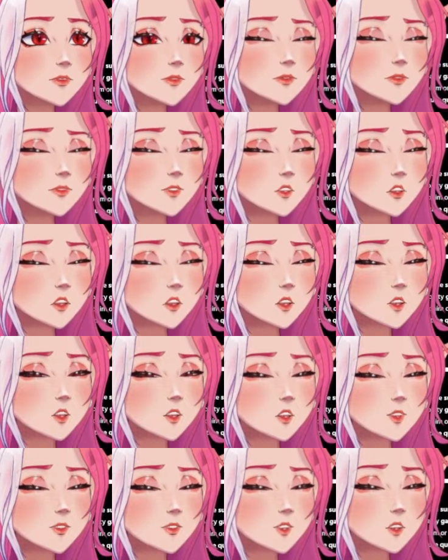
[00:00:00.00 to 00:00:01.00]

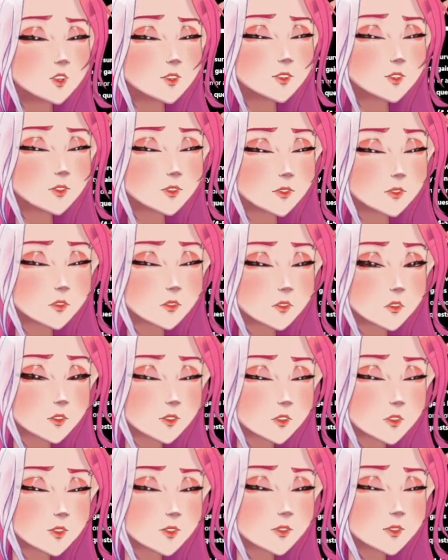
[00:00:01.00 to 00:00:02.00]
barks you could use
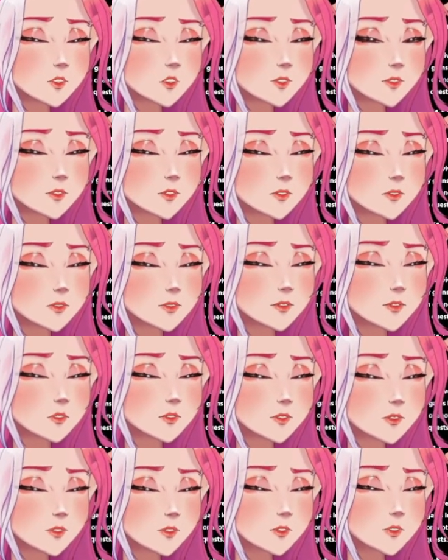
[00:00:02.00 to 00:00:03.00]
during the Dark Mantle skill
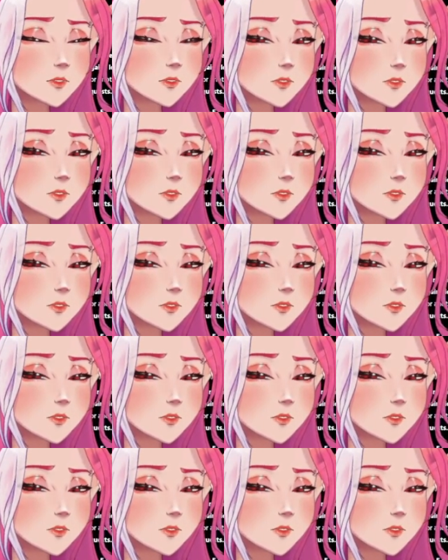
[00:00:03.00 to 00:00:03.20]
challenge.